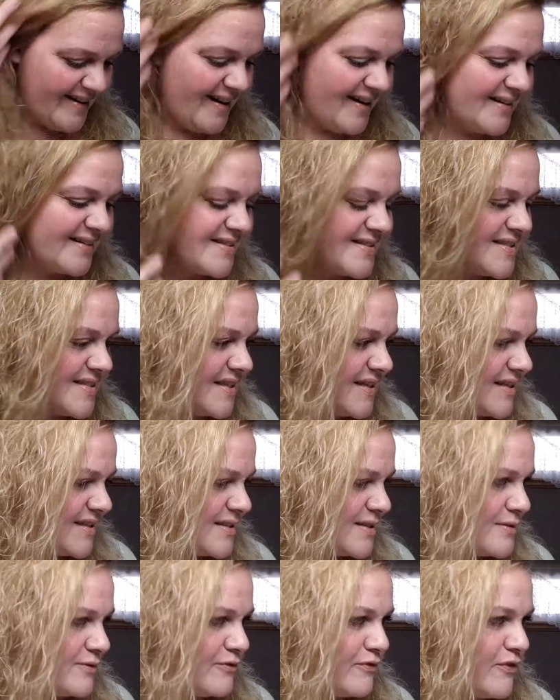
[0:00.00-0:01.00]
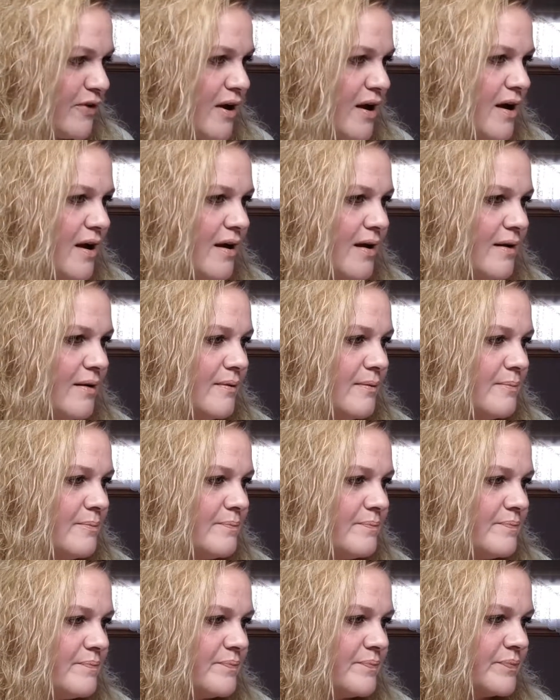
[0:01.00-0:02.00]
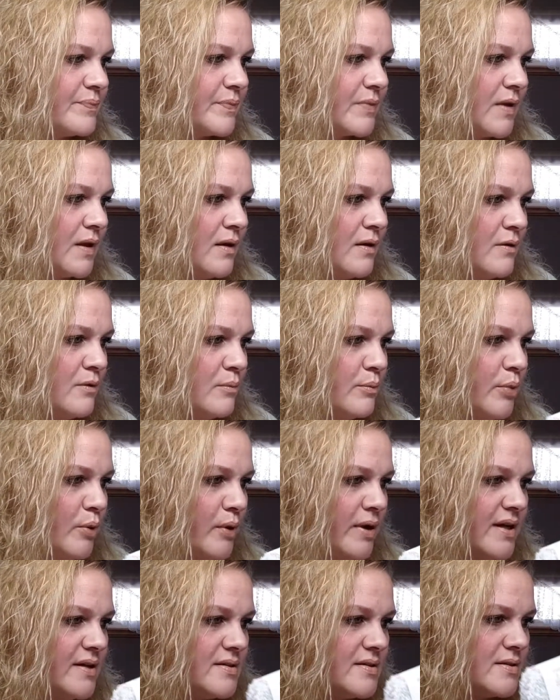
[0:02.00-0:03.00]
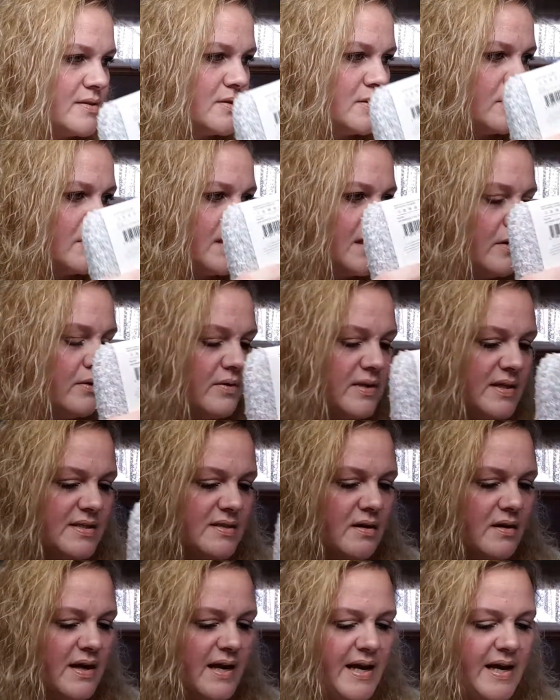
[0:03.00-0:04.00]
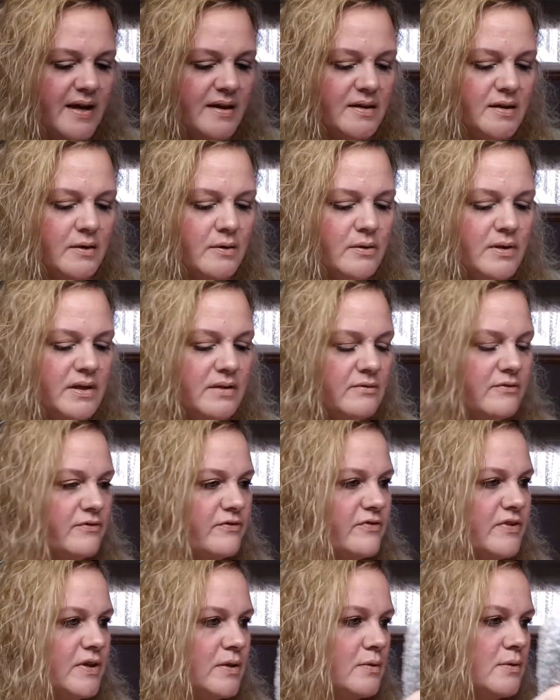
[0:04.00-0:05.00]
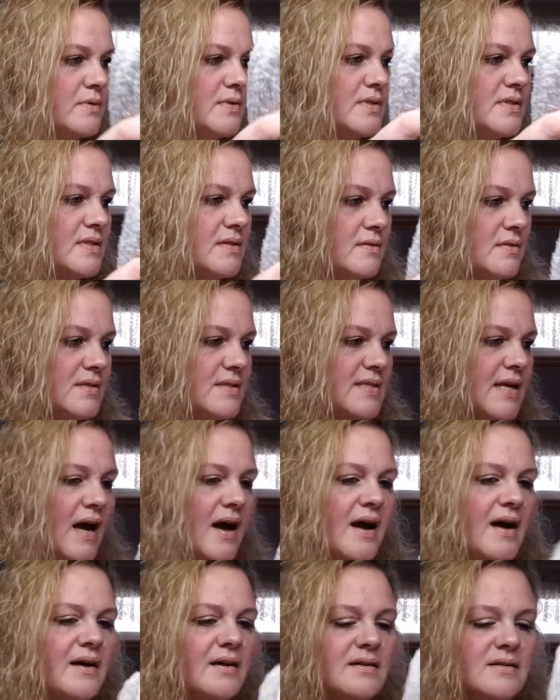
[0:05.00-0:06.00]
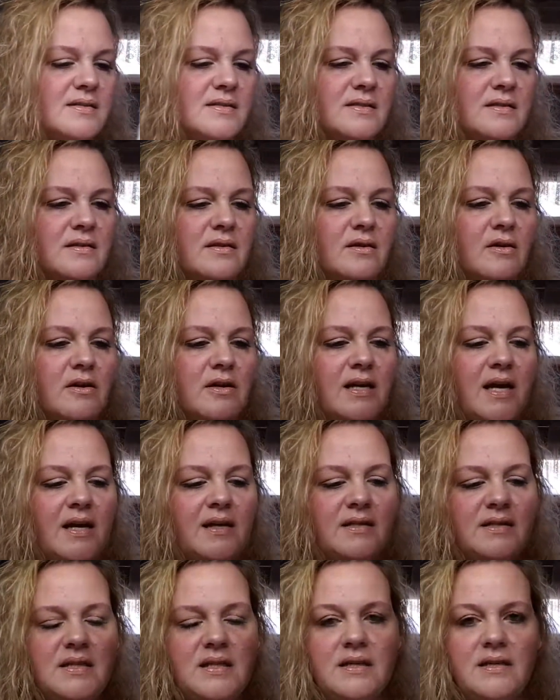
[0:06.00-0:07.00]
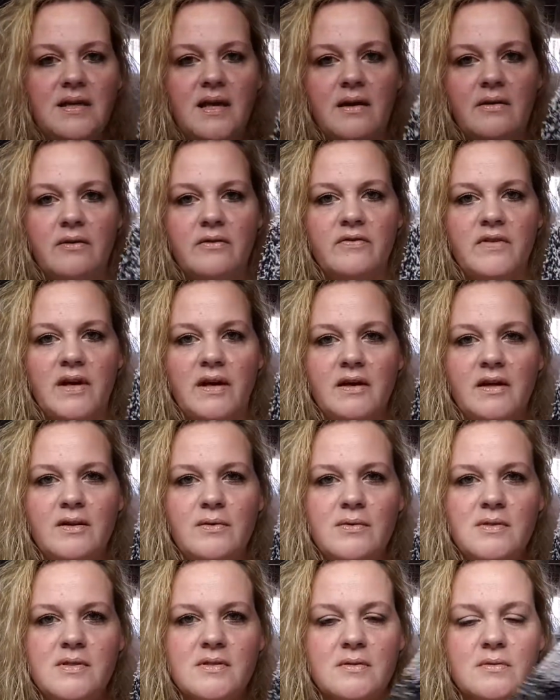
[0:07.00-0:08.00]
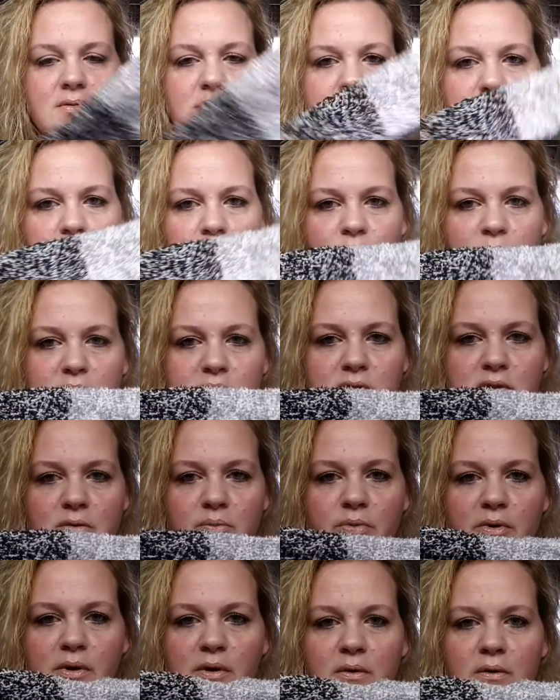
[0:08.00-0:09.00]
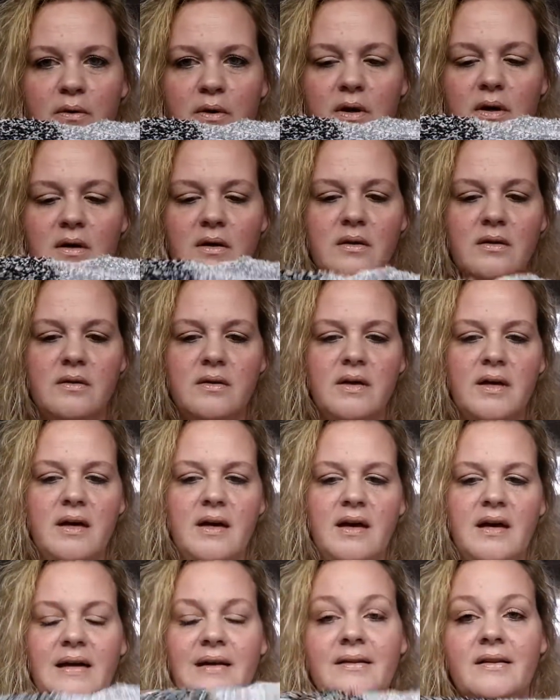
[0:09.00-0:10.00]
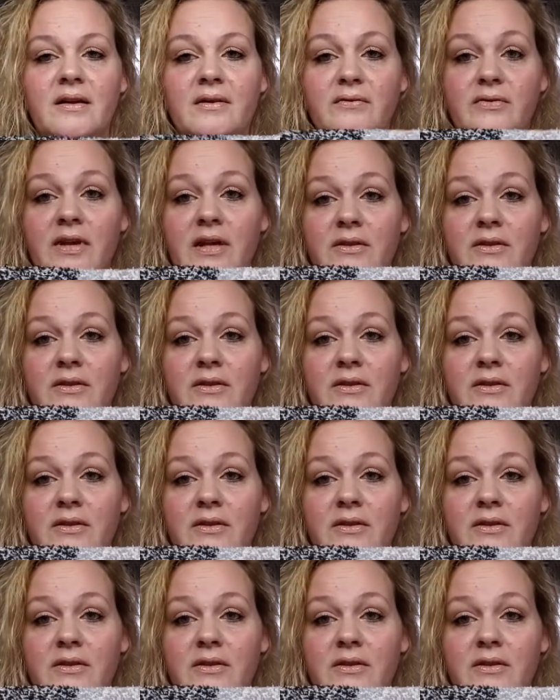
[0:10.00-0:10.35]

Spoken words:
next is from Point Studio. These are aloe infused socks. They're a $19 value, so super, super cool. I love